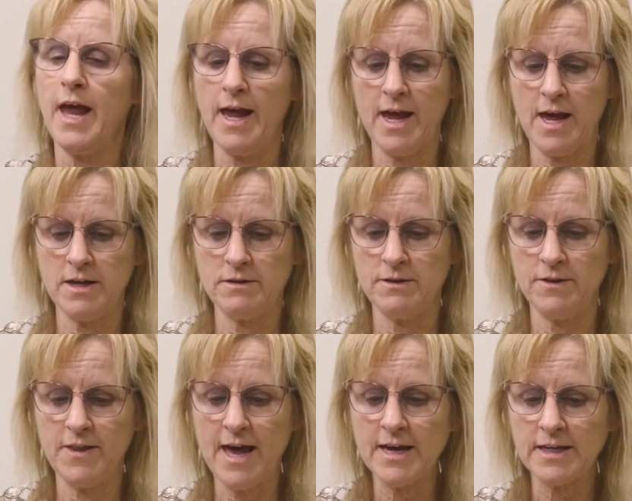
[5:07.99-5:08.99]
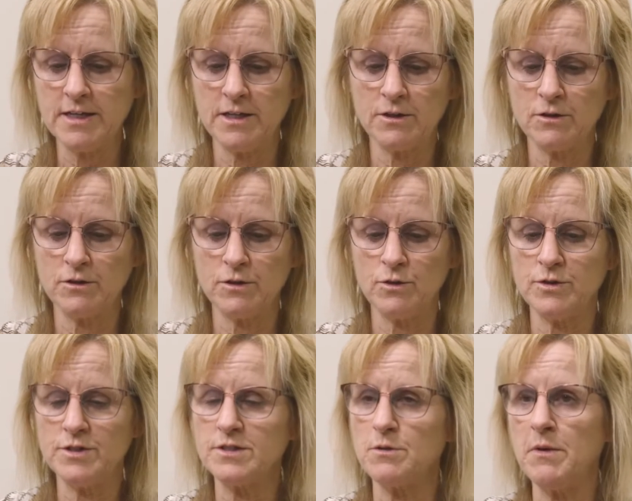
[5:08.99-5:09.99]
and that can
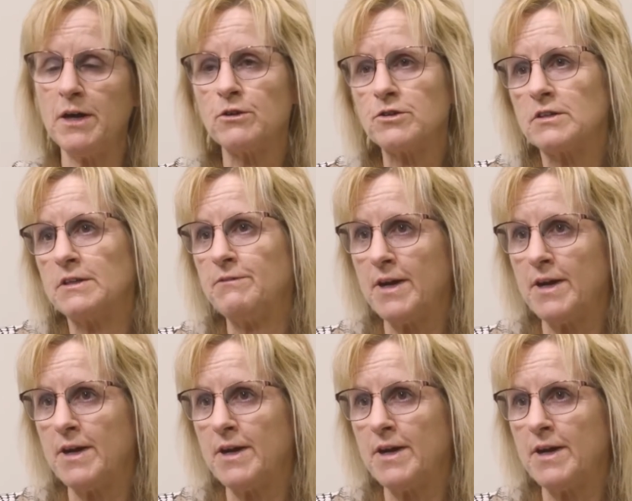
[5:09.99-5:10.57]
include some elderly